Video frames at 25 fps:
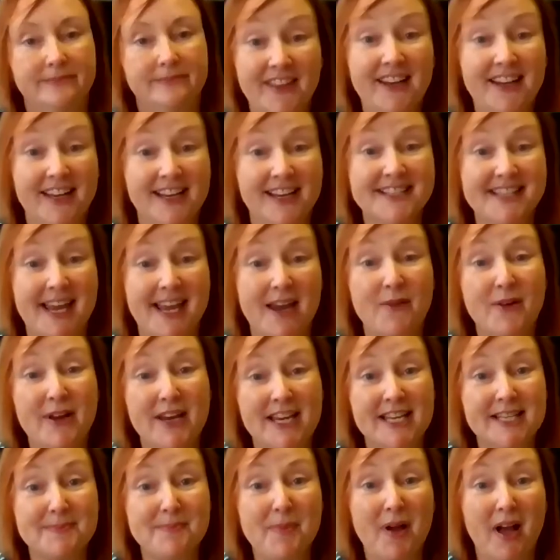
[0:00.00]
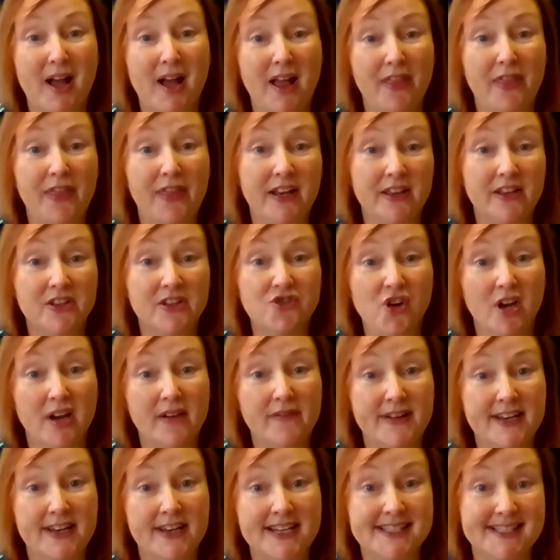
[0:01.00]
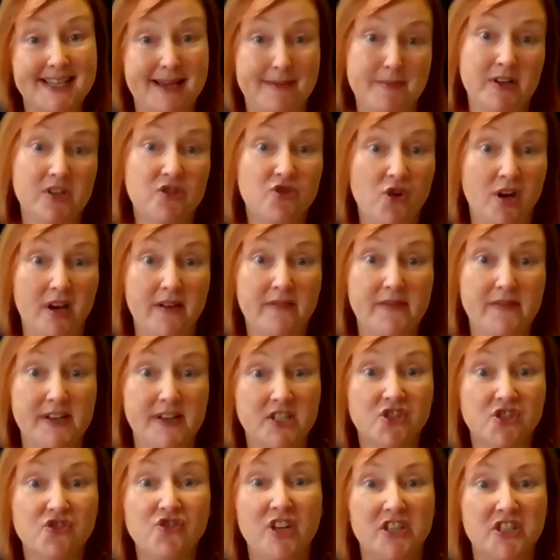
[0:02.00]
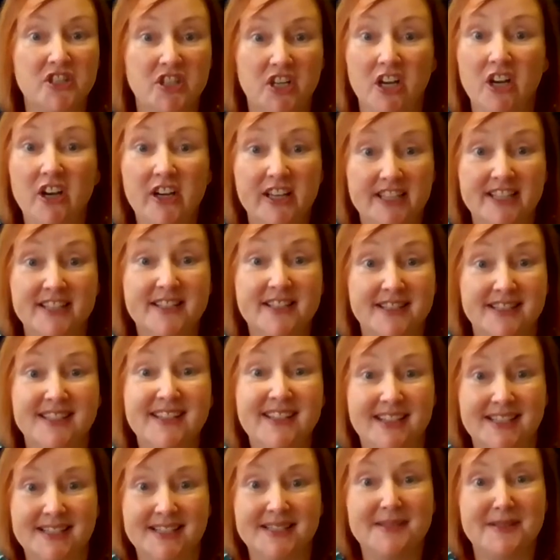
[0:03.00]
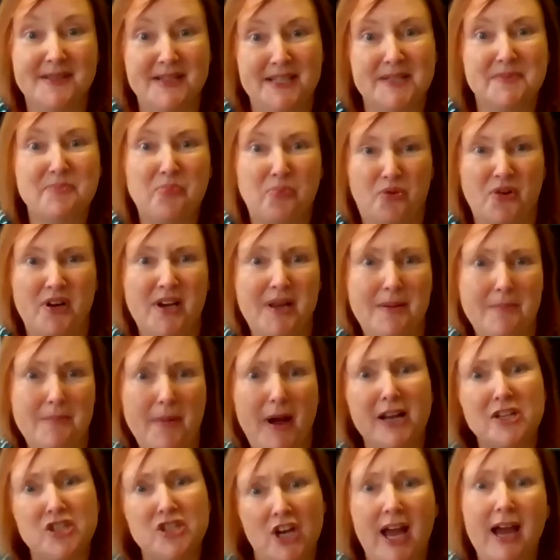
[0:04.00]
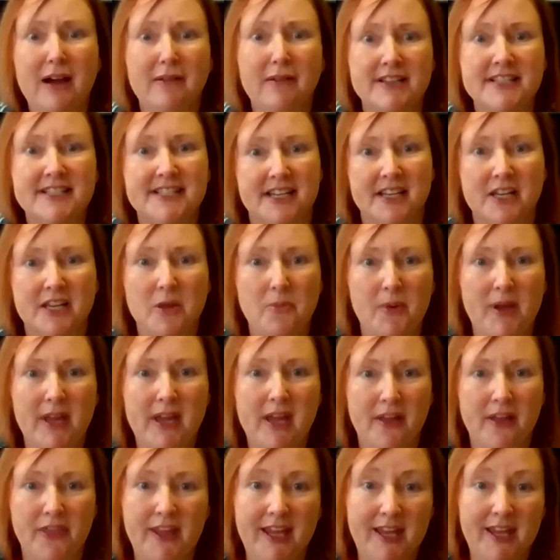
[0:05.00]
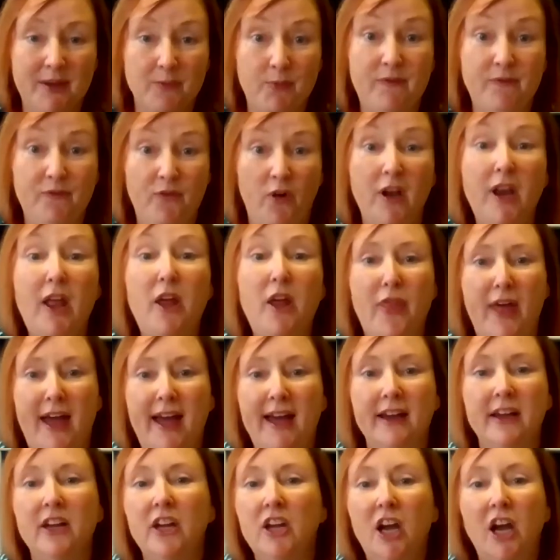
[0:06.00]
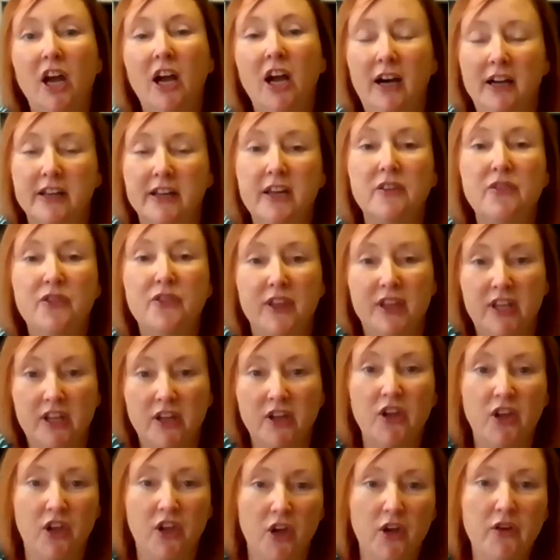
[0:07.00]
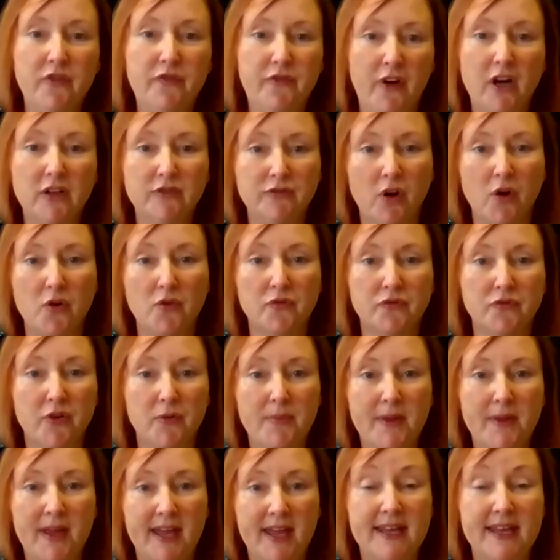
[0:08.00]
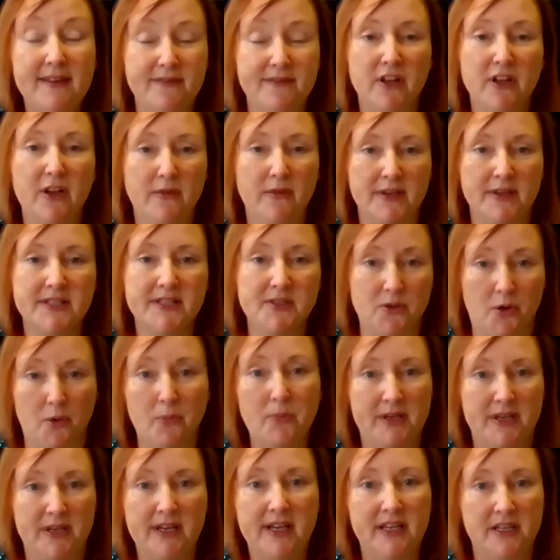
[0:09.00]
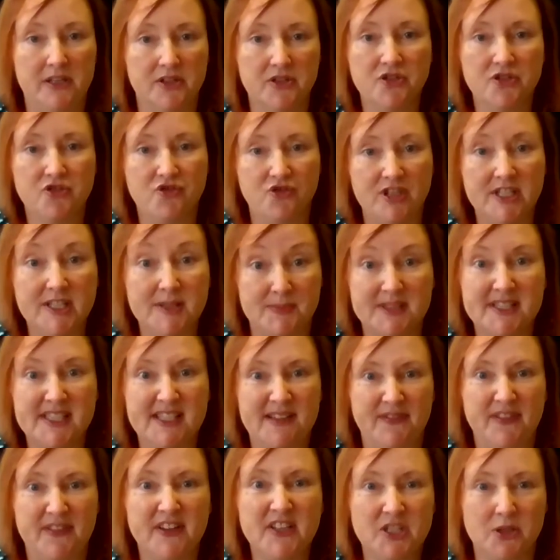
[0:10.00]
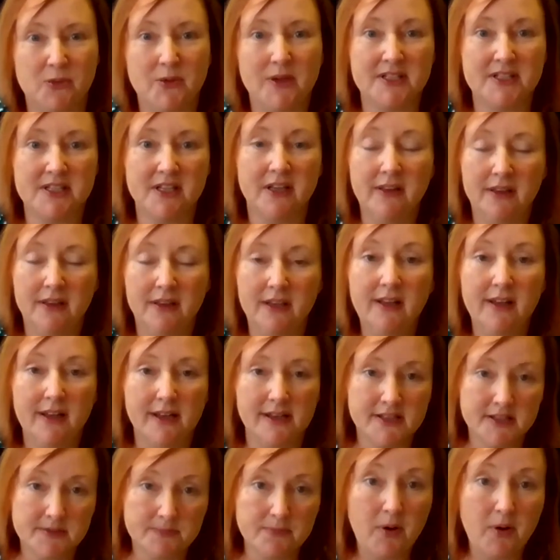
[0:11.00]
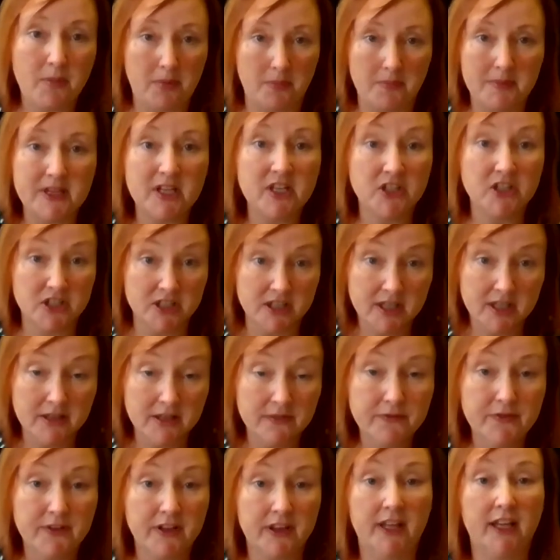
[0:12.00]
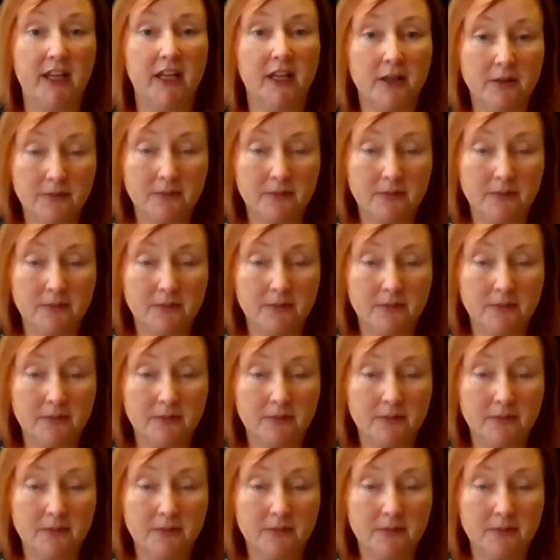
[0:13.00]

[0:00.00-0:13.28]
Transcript: think that's how it is. But I think the driving examiner, driving instructor guidance is pretty much how it's going to be. I think if we follow that, I don't think you can go far wrong from there, even though it's not been industry specific to us. I think that's probably good enough, I think.